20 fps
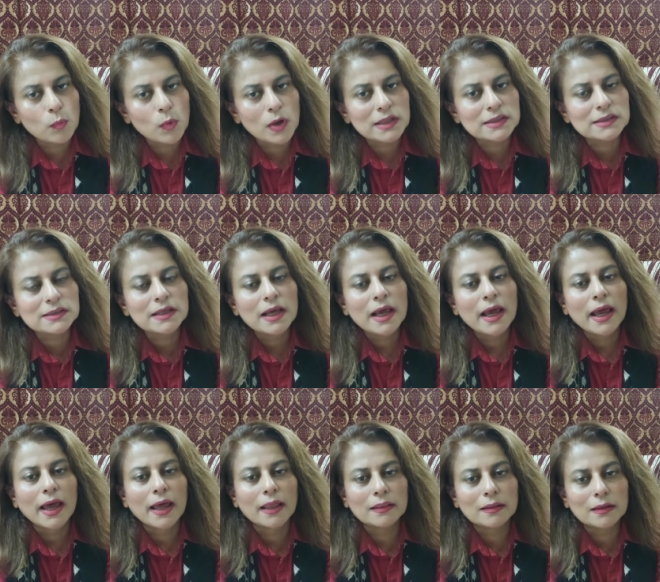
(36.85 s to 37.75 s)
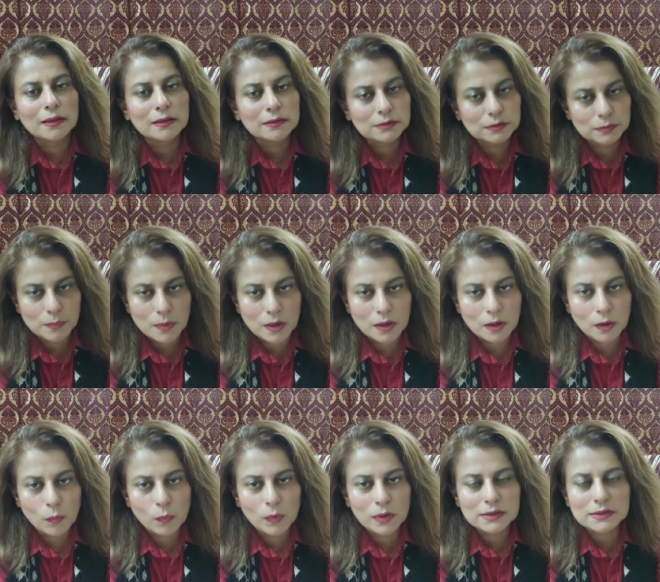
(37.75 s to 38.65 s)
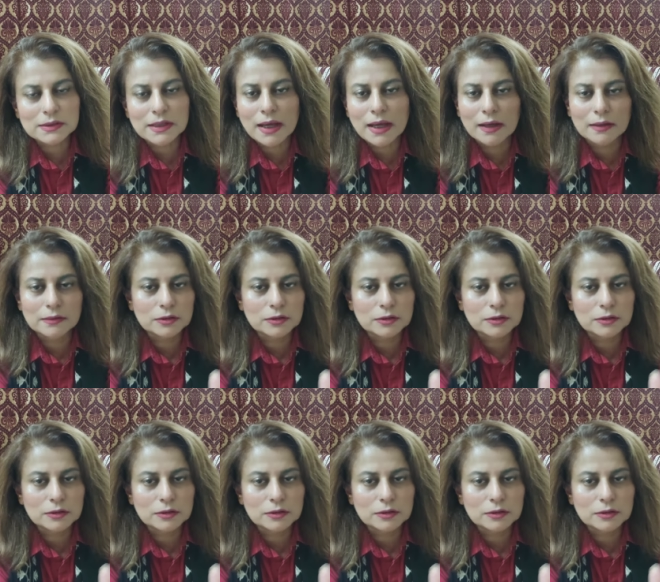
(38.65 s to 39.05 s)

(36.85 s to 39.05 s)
ones and the smaller ones